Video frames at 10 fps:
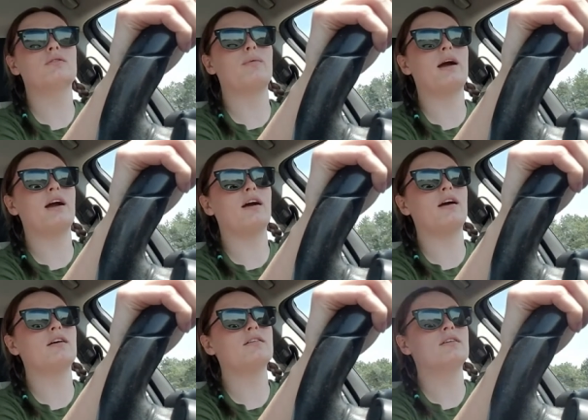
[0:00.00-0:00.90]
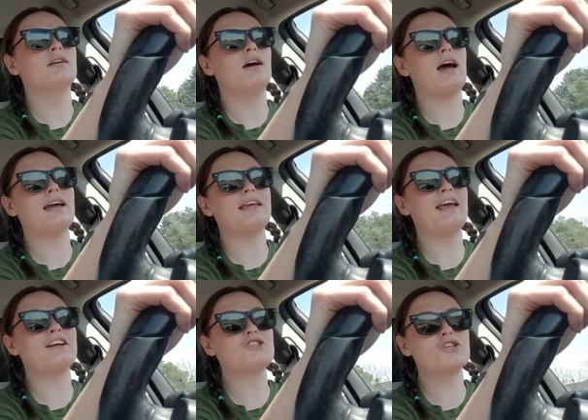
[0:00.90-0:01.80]
where I
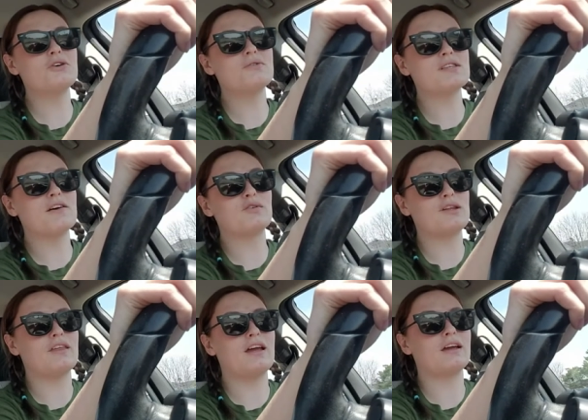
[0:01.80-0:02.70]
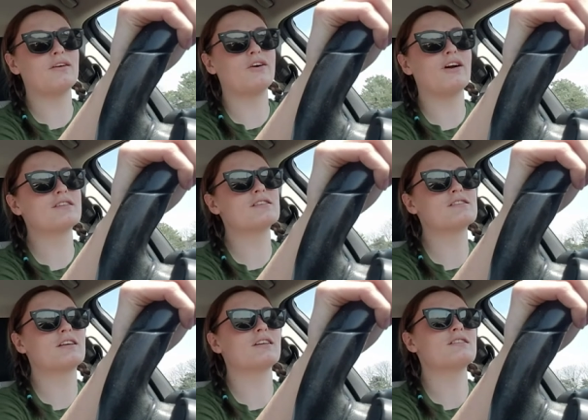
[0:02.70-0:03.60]
can't choose everything or else
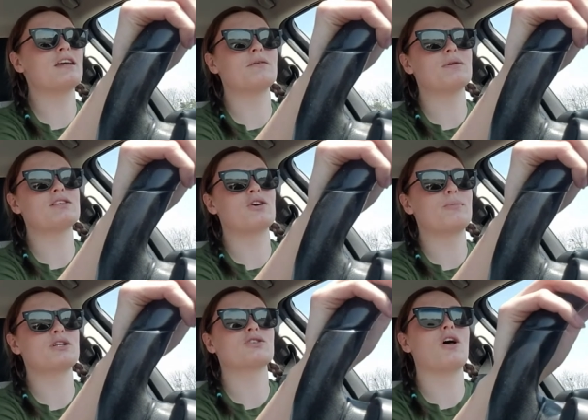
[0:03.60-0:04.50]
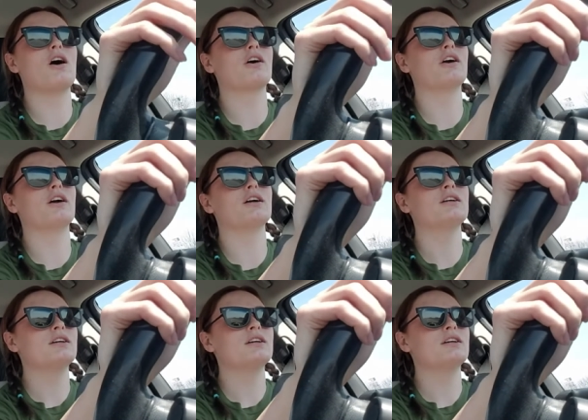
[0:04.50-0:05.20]
it's going to take me so much longer